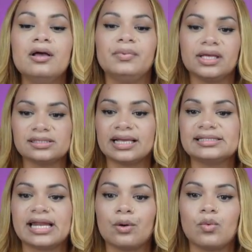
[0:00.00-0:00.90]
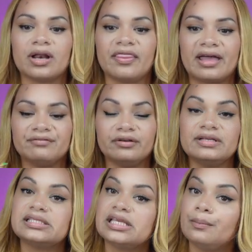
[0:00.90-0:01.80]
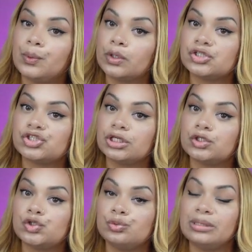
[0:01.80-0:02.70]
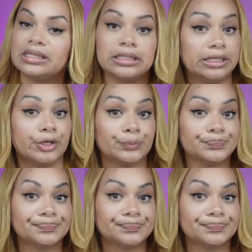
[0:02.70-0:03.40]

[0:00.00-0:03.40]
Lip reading: because like I said, I wanted that very tip portion to be clear.